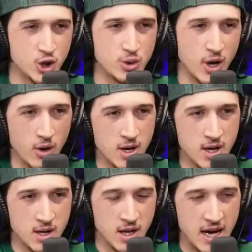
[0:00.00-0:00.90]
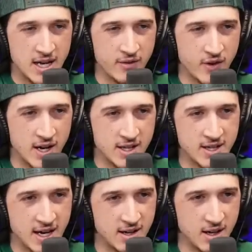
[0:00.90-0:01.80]
the shoe though. Like if I can
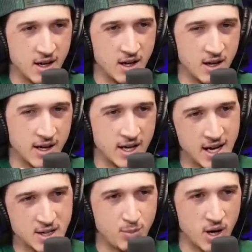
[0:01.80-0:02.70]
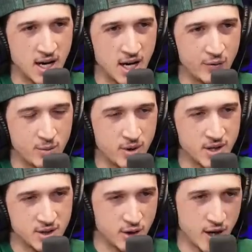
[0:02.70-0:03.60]
get uh, like a nice buck out of them
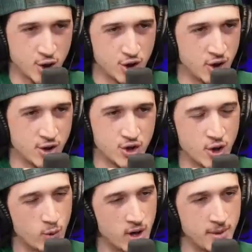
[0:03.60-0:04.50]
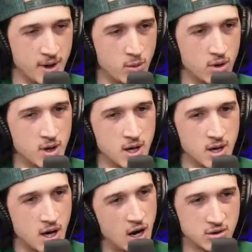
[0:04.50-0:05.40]
because they're a nice shoe, I just don't wear them anymore.
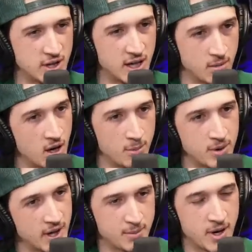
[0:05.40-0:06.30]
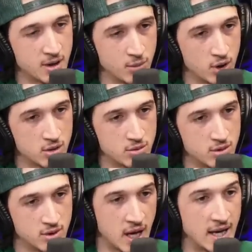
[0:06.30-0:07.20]
I'll clean them up and like make them look
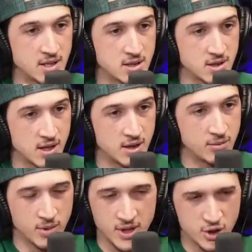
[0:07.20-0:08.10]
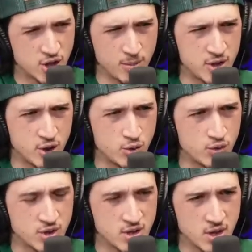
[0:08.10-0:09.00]
nice and but they'll still be used.